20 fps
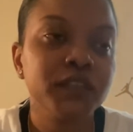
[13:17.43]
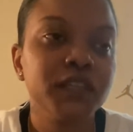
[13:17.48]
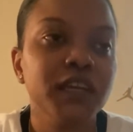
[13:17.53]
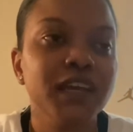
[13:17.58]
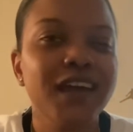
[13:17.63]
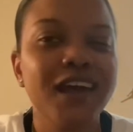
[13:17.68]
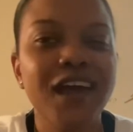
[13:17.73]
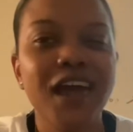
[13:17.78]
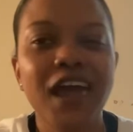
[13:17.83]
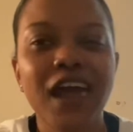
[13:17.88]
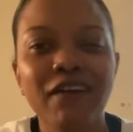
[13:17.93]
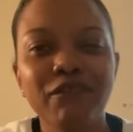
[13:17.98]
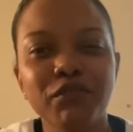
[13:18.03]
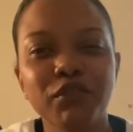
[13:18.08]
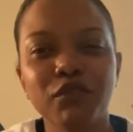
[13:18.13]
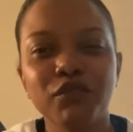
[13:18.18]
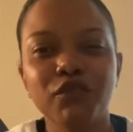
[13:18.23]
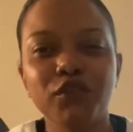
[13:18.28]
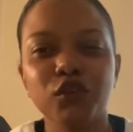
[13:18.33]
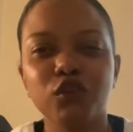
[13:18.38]
I have to
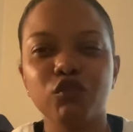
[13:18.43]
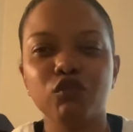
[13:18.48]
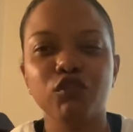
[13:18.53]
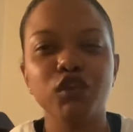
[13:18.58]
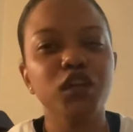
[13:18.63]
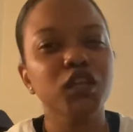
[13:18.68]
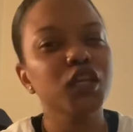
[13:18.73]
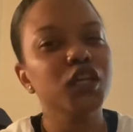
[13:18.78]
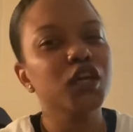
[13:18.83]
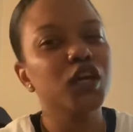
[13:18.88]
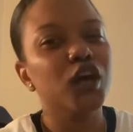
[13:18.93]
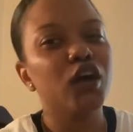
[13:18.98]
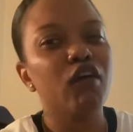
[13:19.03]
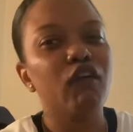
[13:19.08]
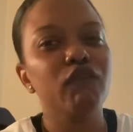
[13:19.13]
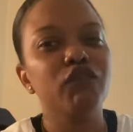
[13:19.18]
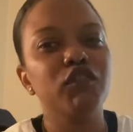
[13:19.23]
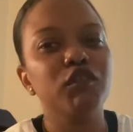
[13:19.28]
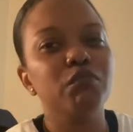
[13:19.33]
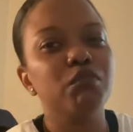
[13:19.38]
feel really
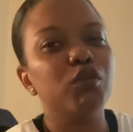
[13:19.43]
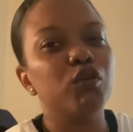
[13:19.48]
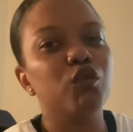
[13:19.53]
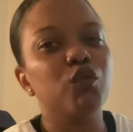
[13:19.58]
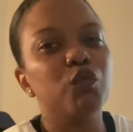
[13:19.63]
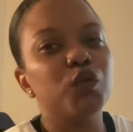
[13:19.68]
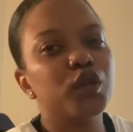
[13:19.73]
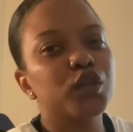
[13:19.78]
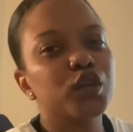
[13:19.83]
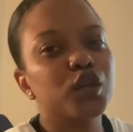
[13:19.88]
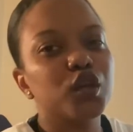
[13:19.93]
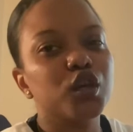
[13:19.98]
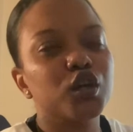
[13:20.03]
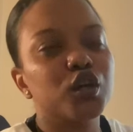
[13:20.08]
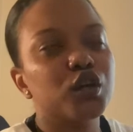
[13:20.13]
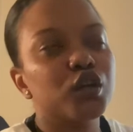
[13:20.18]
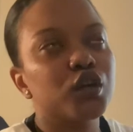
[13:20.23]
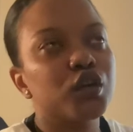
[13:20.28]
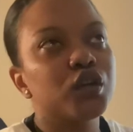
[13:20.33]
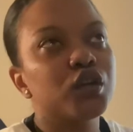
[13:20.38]
comfortable with
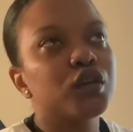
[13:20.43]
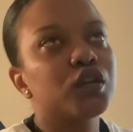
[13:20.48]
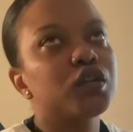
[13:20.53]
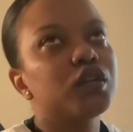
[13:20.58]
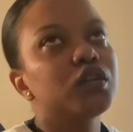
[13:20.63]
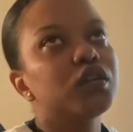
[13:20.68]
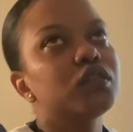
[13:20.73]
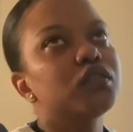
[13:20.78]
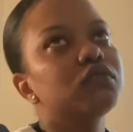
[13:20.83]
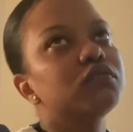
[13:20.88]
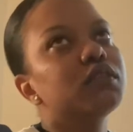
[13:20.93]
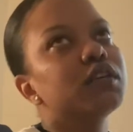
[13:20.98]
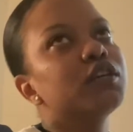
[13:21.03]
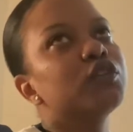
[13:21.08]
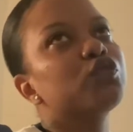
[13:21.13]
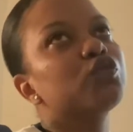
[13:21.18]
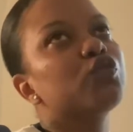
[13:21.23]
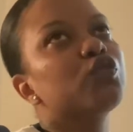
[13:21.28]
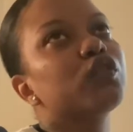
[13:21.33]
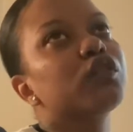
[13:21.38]
her
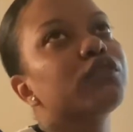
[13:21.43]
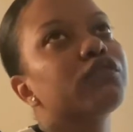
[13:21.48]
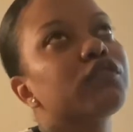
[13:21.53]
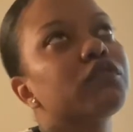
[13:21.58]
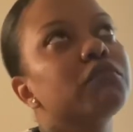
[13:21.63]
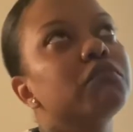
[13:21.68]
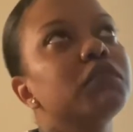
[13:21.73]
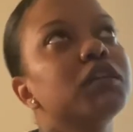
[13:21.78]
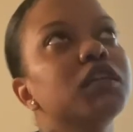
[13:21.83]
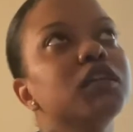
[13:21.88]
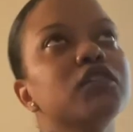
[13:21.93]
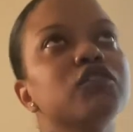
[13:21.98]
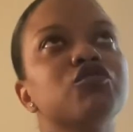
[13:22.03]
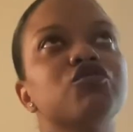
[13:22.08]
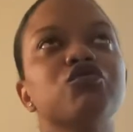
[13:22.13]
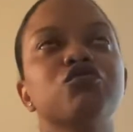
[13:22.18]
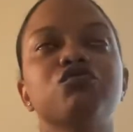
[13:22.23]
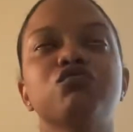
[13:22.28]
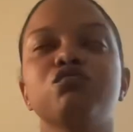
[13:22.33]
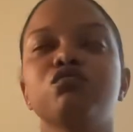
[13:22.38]
in order for me
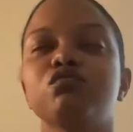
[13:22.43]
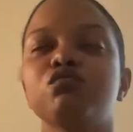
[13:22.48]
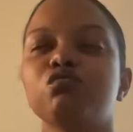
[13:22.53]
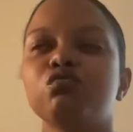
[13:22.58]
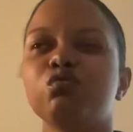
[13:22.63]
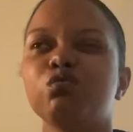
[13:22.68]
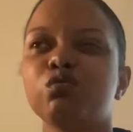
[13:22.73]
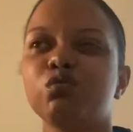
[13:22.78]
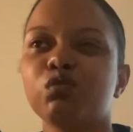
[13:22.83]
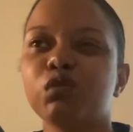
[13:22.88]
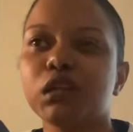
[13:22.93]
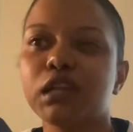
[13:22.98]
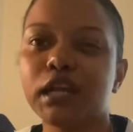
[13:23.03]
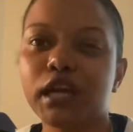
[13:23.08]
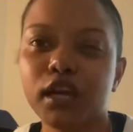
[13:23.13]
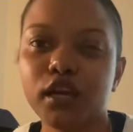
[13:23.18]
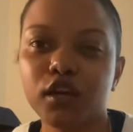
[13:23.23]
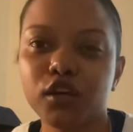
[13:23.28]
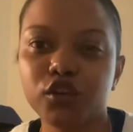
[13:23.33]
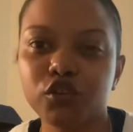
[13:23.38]
to
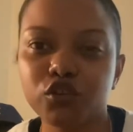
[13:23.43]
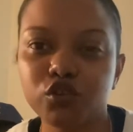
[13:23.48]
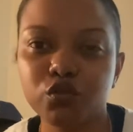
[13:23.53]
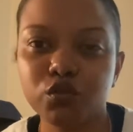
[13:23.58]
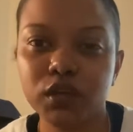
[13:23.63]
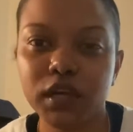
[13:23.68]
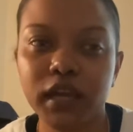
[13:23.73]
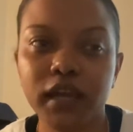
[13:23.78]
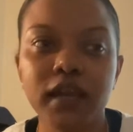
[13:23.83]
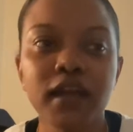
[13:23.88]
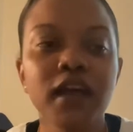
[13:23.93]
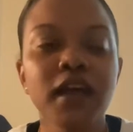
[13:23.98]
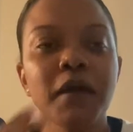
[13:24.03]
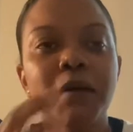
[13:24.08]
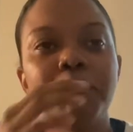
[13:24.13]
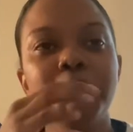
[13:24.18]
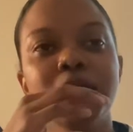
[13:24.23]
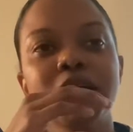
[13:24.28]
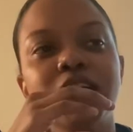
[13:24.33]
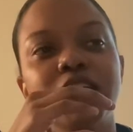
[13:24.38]
let her do that.
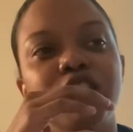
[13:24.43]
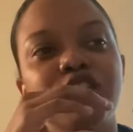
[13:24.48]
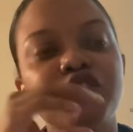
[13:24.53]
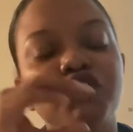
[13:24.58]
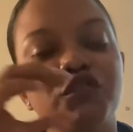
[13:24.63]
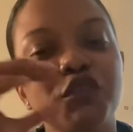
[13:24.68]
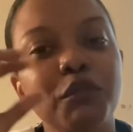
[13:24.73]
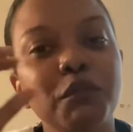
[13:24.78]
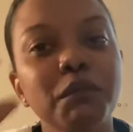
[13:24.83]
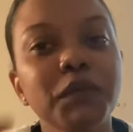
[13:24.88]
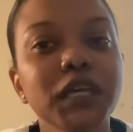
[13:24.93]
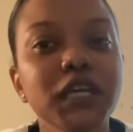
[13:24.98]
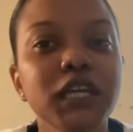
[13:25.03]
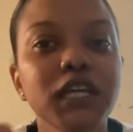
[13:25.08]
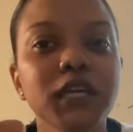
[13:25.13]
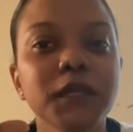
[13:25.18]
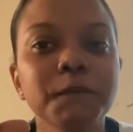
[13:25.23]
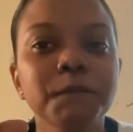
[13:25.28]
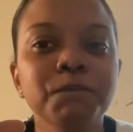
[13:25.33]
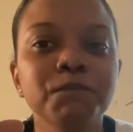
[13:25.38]
Because for
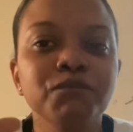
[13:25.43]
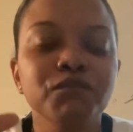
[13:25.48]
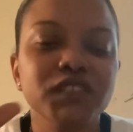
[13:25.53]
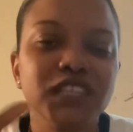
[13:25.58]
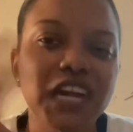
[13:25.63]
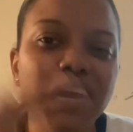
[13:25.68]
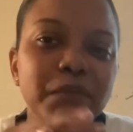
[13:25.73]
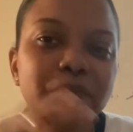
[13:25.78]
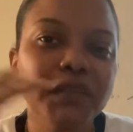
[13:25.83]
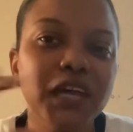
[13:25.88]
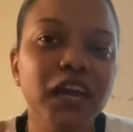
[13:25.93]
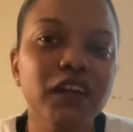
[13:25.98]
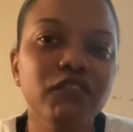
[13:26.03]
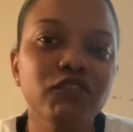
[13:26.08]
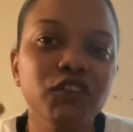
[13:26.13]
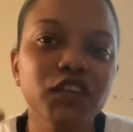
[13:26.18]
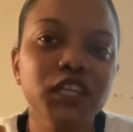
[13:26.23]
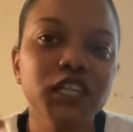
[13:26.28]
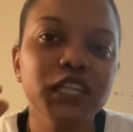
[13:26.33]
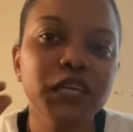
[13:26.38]
me, I'm not
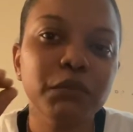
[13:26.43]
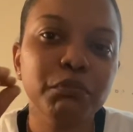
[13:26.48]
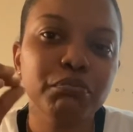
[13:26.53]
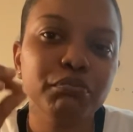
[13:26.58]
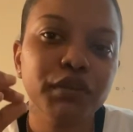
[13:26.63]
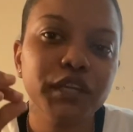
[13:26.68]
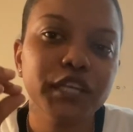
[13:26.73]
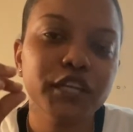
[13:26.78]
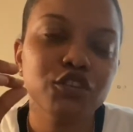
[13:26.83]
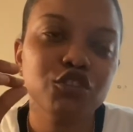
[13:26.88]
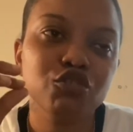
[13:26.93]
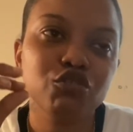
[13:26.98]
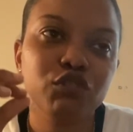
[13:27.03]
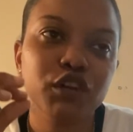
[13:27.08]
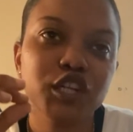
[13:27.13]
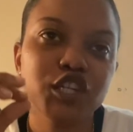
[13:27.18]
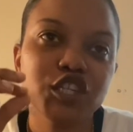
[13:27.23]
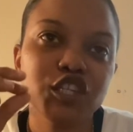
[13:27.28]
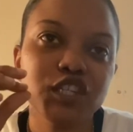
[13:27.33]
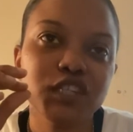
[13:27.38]
really a
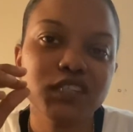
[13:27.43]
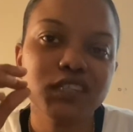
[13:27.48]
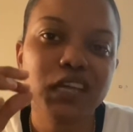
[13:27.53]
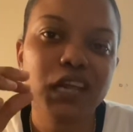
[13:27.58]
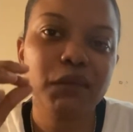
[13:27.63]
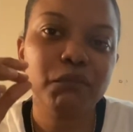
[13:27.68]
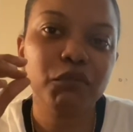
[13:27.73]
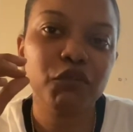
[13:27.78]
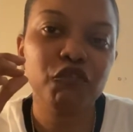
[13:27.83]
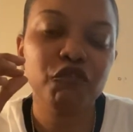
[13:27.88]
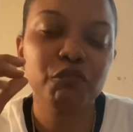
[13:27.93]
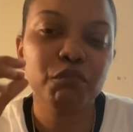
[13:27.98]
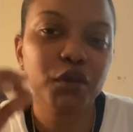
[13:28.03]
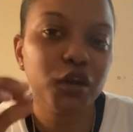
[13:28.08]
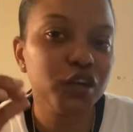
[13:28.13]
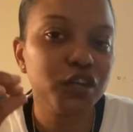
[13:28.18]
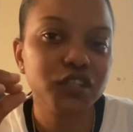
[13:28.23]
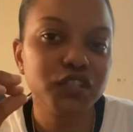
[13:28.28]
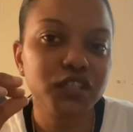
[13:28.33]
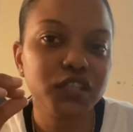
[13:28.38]
penetration type of
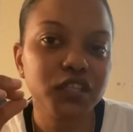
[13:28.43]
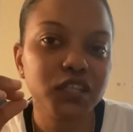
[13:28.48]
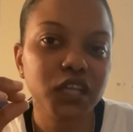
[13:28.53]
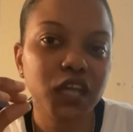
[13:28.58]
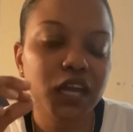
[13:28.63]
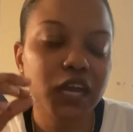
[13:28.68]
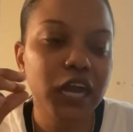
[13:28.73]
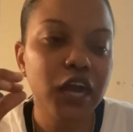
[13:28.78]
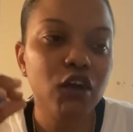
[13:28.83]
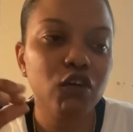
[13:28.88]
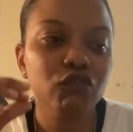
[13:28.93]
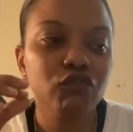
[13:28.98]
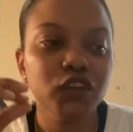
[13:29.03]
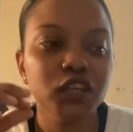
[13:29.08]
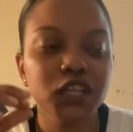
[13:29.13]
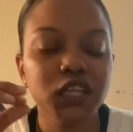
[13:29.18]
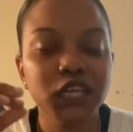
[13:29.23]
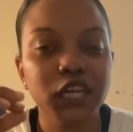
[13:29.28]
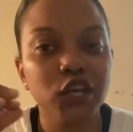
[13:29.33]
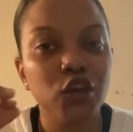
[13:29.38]
person. Like, I don't
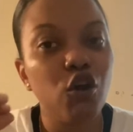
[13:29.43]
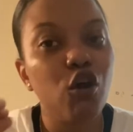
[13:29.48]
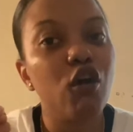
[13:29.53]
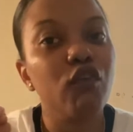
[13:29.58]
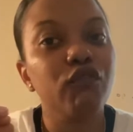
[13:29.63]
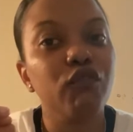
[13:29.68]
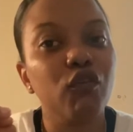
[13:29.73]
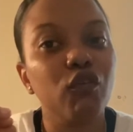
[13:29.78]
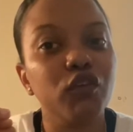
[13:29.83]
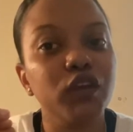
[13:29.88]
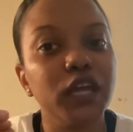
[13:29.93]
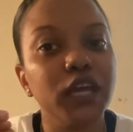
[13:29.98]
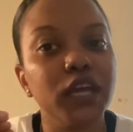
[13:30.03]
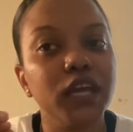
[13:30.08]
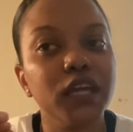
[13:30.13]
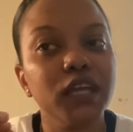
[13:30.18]
really get off on that.